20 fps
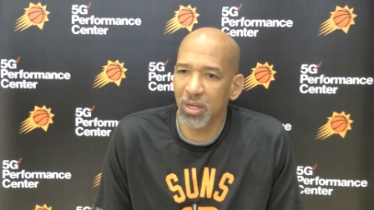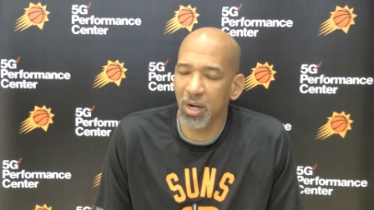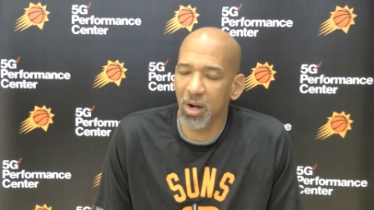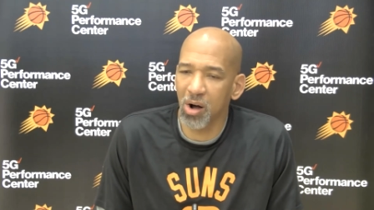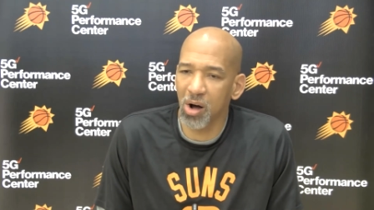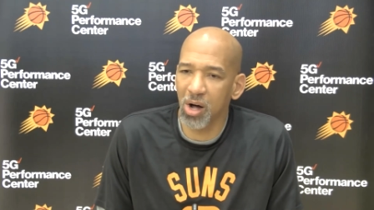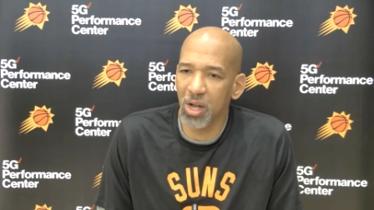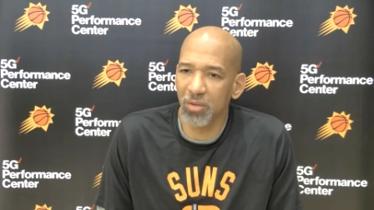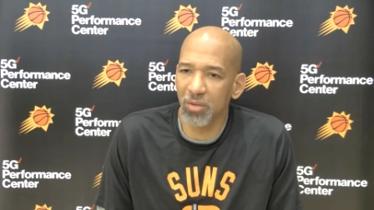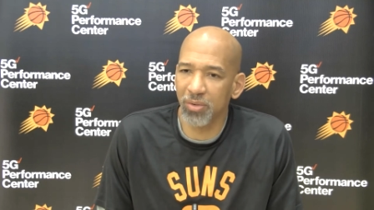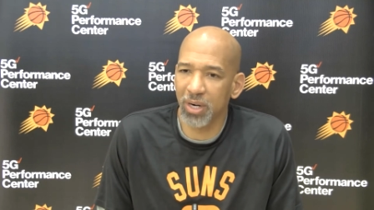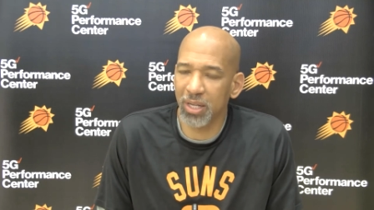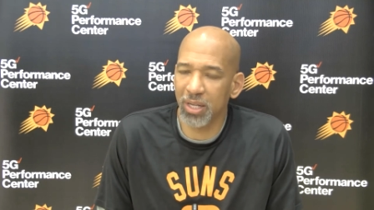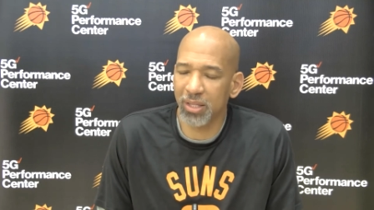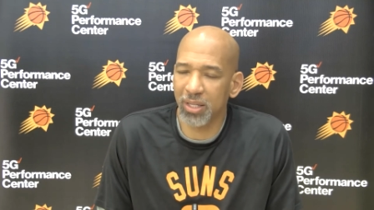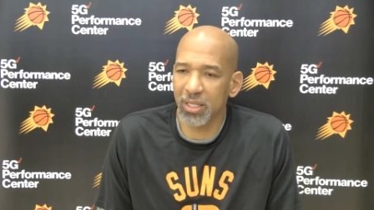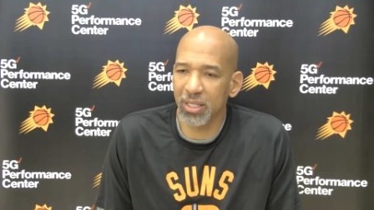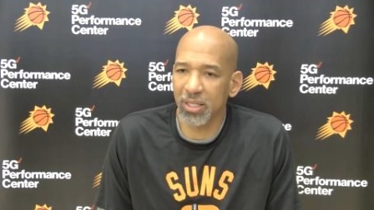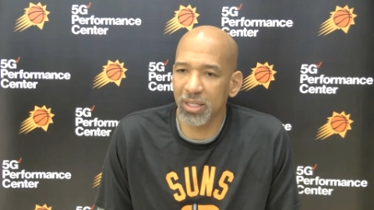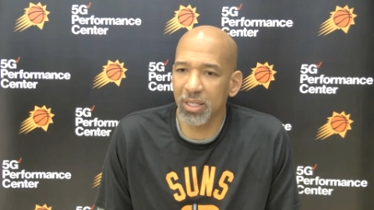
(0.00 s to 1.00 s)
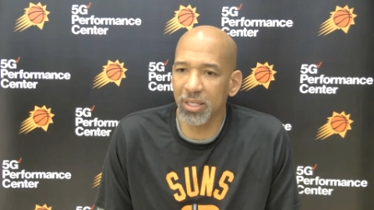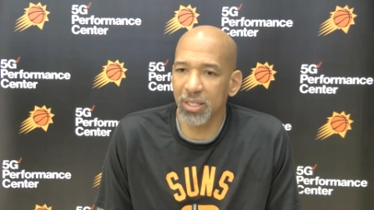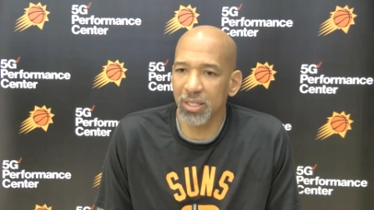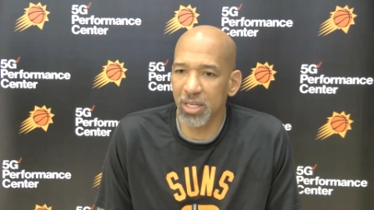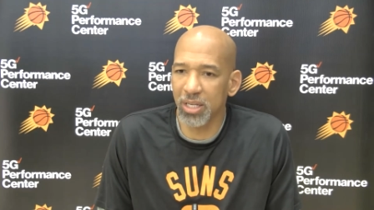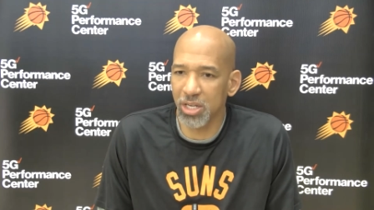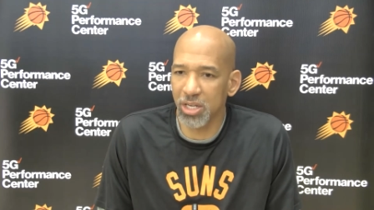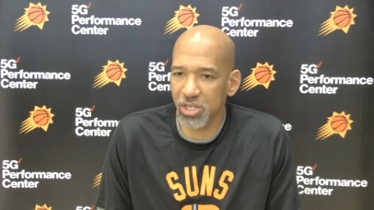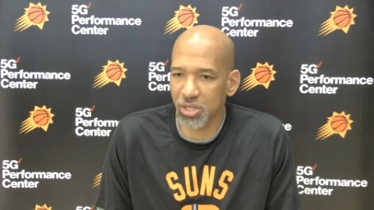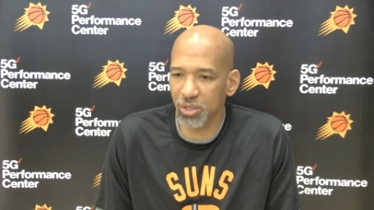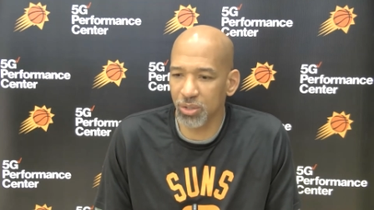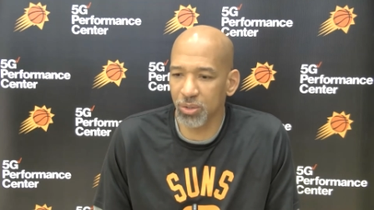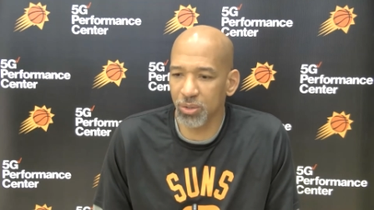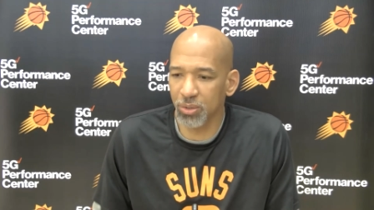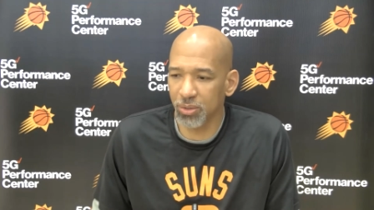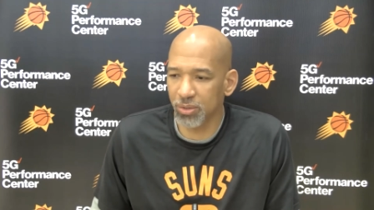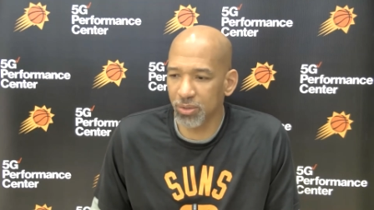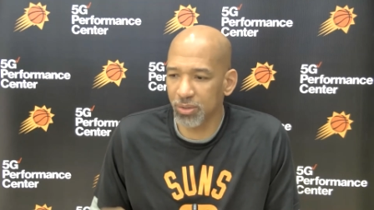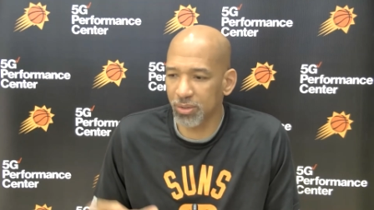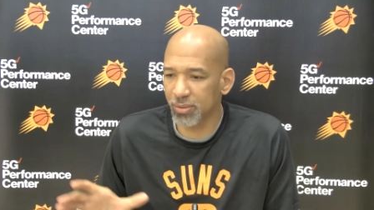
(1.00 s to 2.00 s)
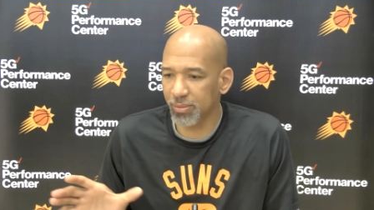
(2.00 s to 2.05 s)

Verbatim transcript: all of it. I think the initial,